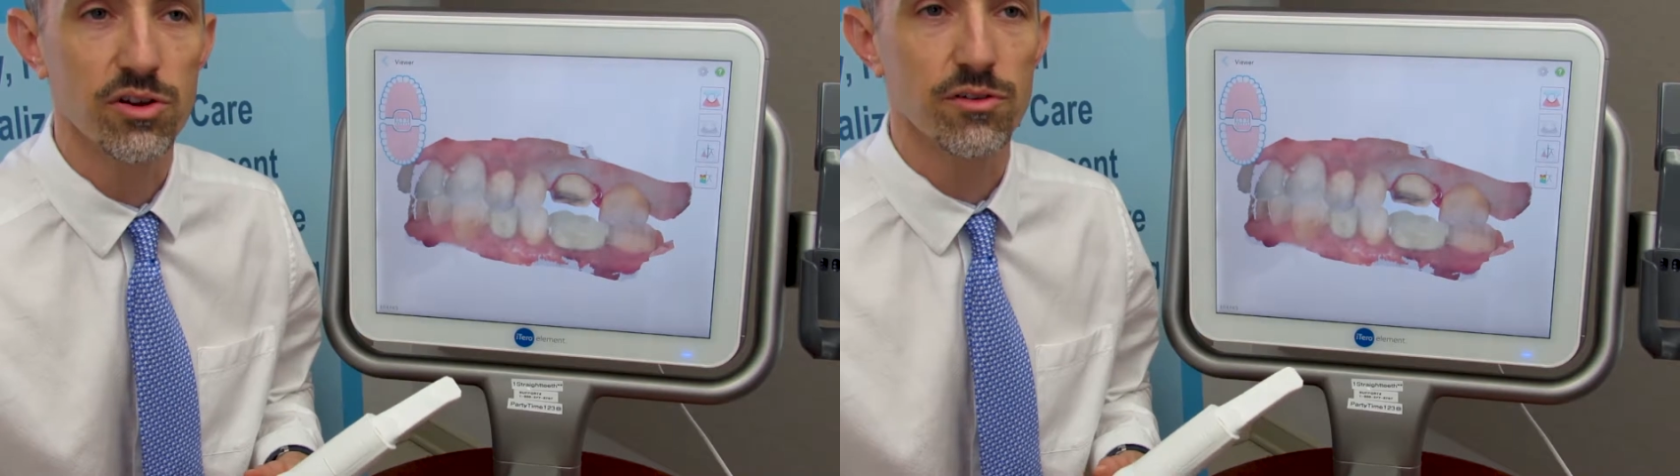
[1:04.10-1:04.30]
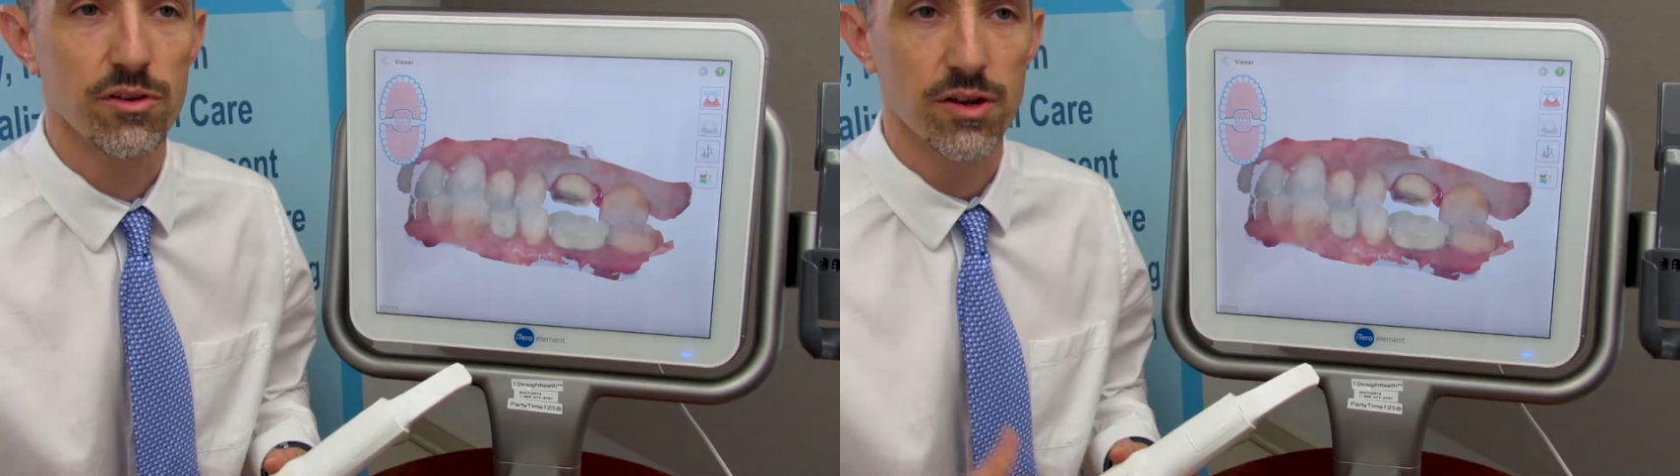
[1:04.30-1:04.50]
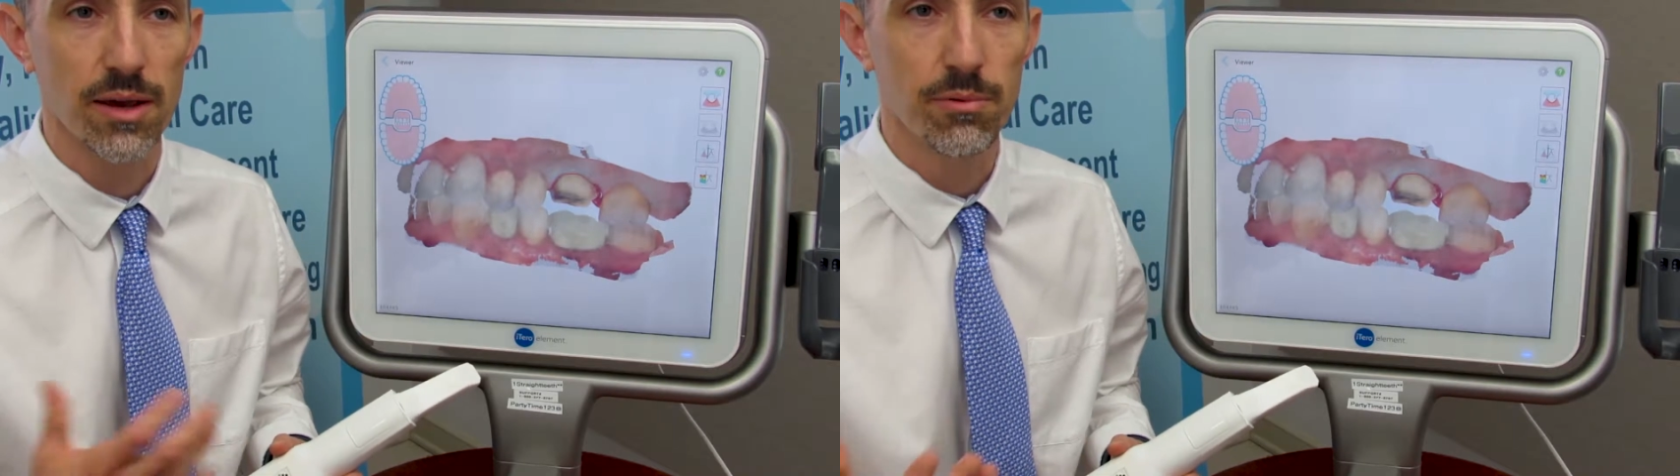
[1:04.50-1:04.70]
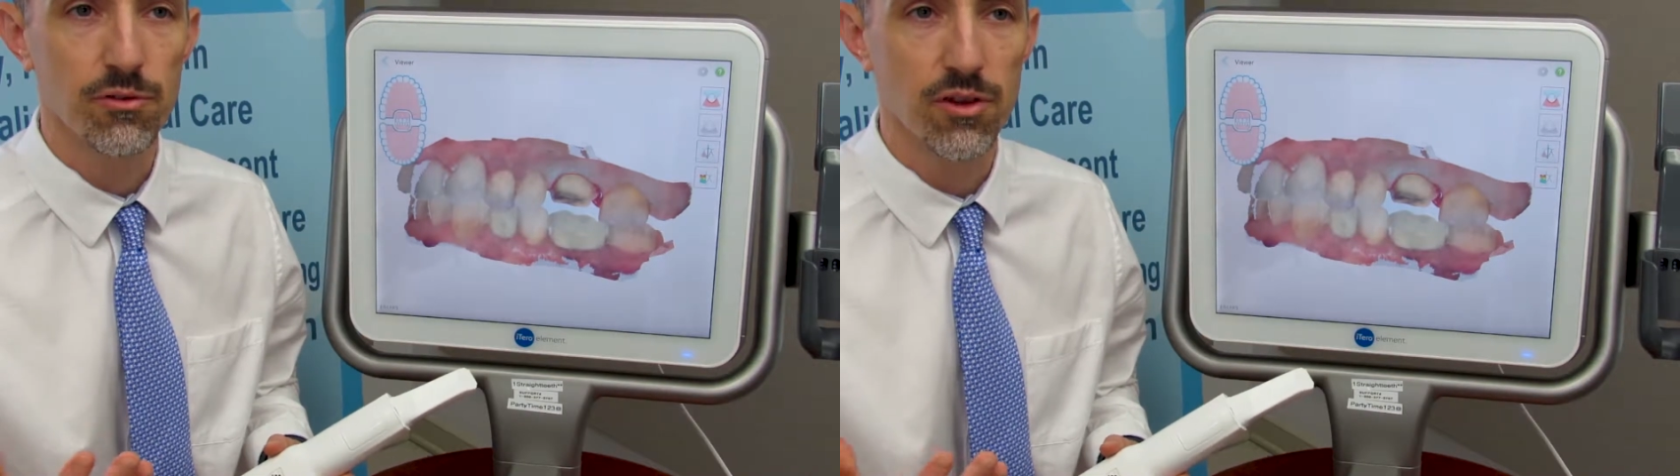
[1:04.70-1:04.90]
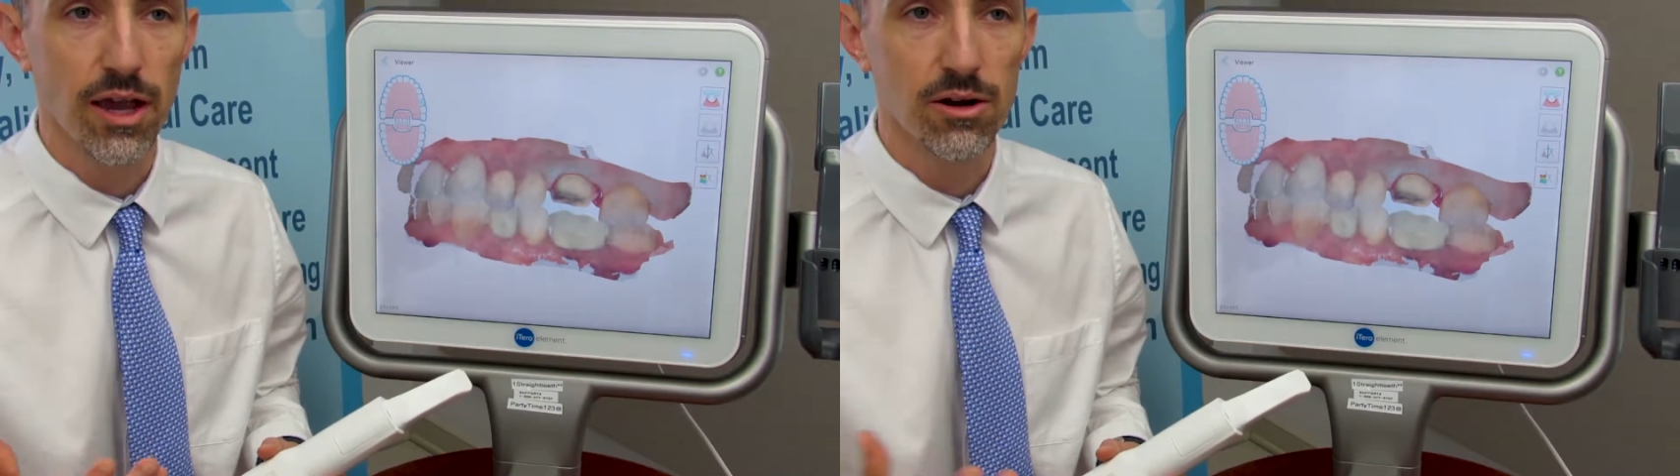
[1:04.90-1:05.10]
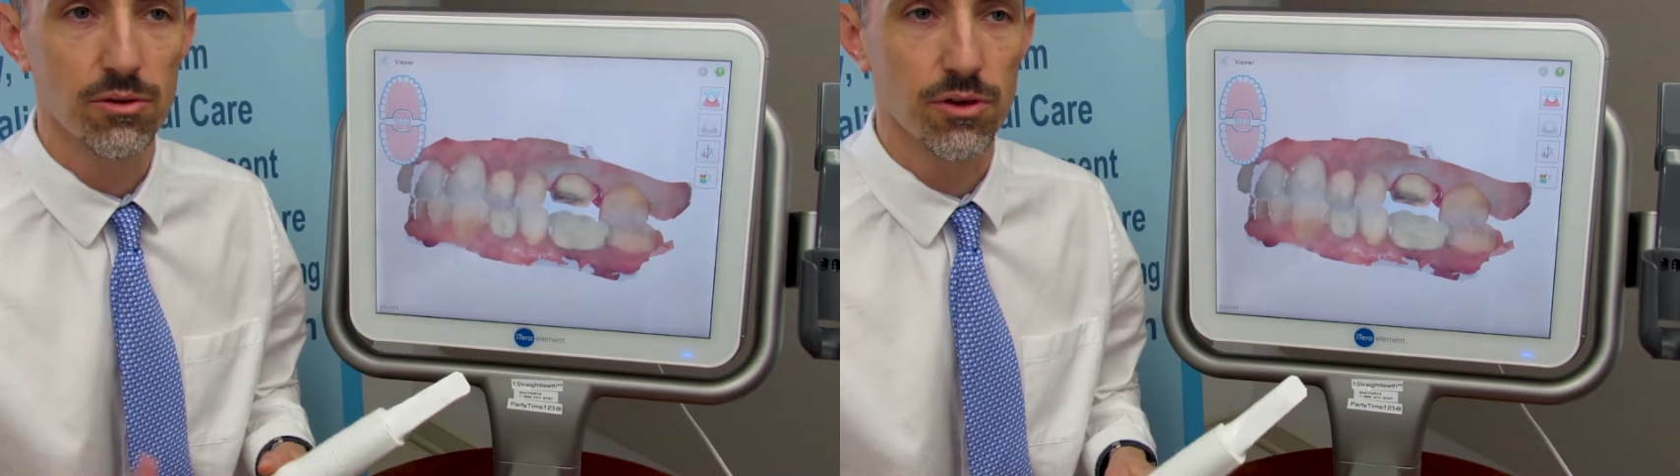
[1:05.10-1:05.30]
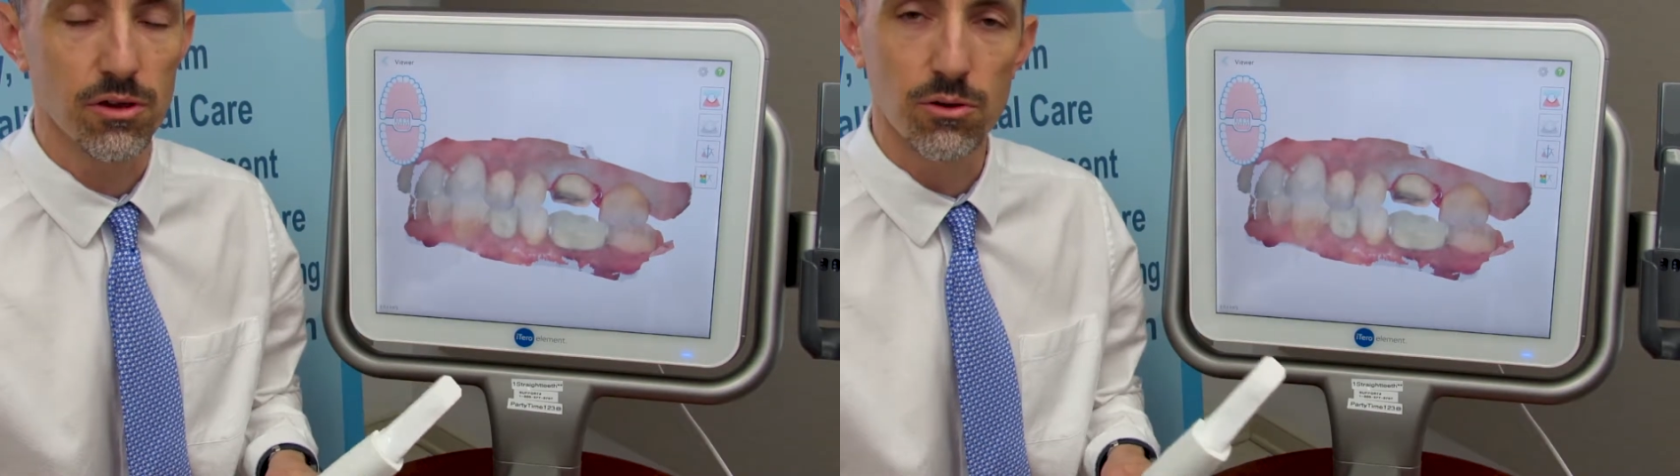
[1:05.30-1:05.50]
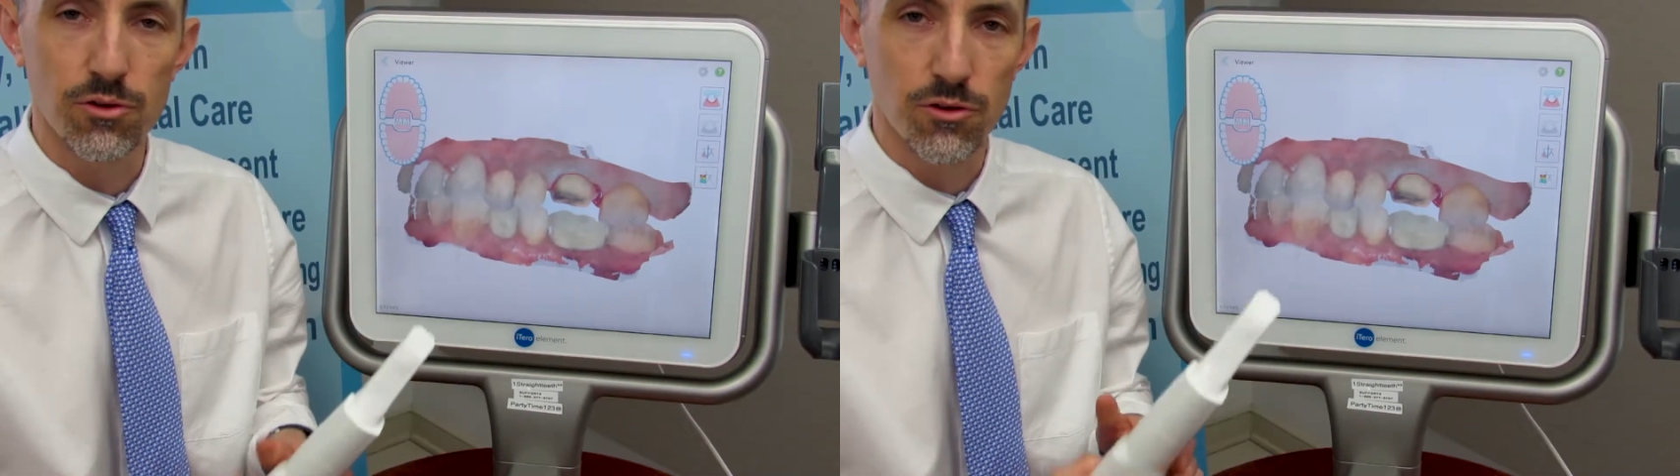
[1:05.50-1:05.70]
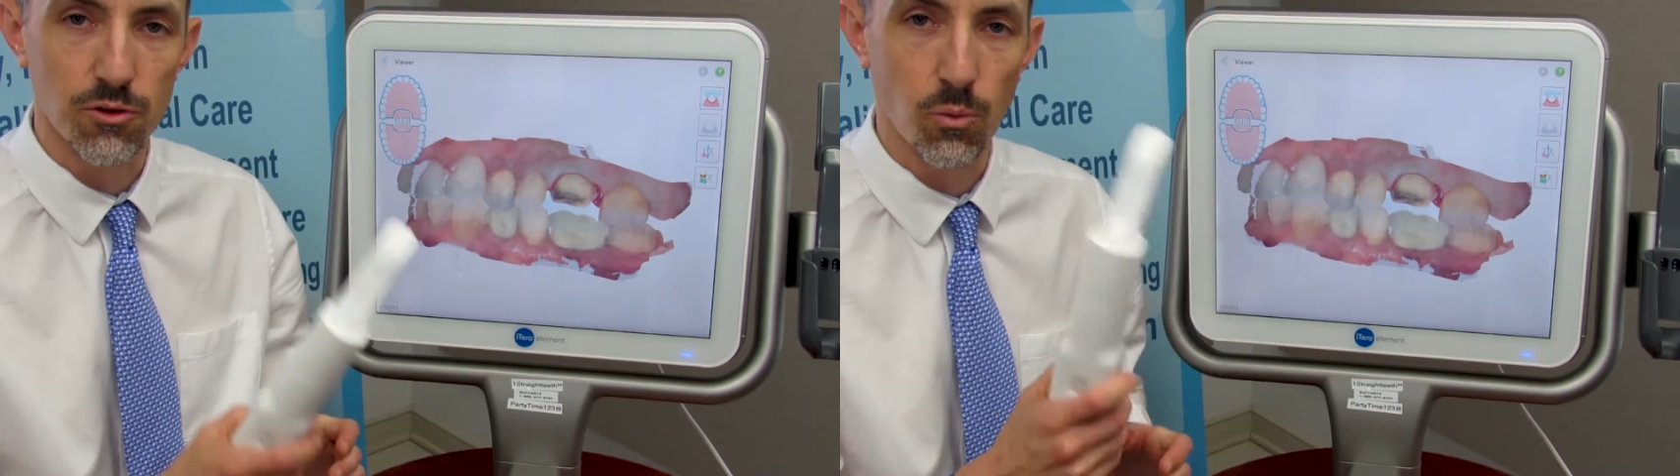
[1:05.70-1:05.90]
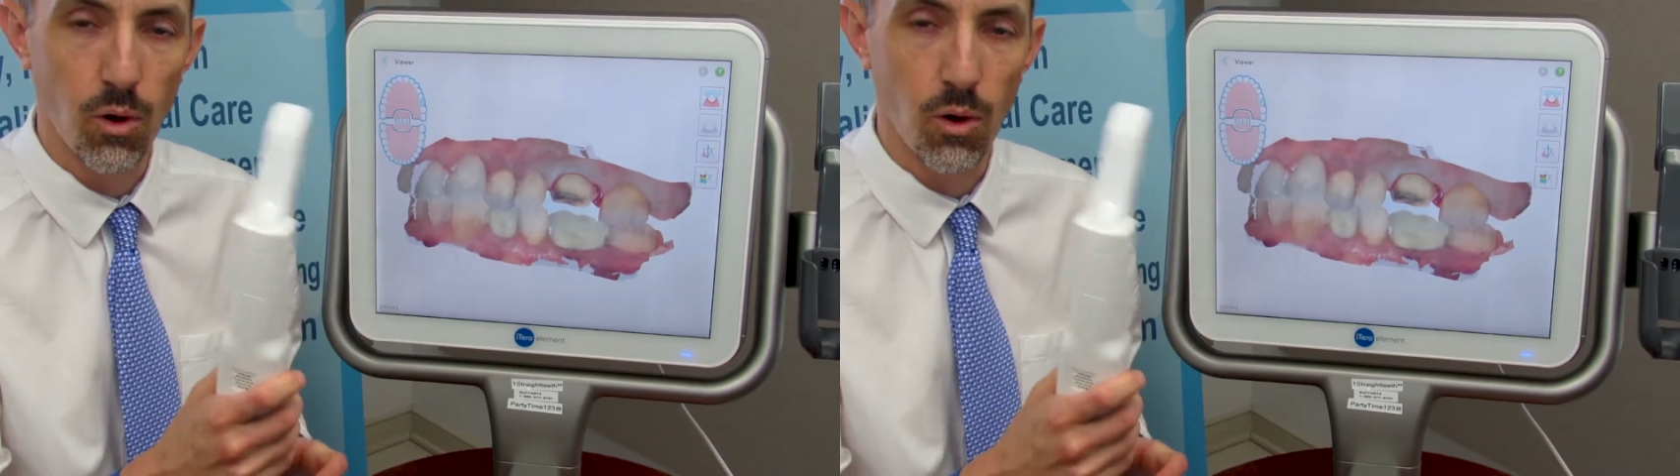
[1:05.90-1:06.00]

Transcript: is a type of scanner that uses a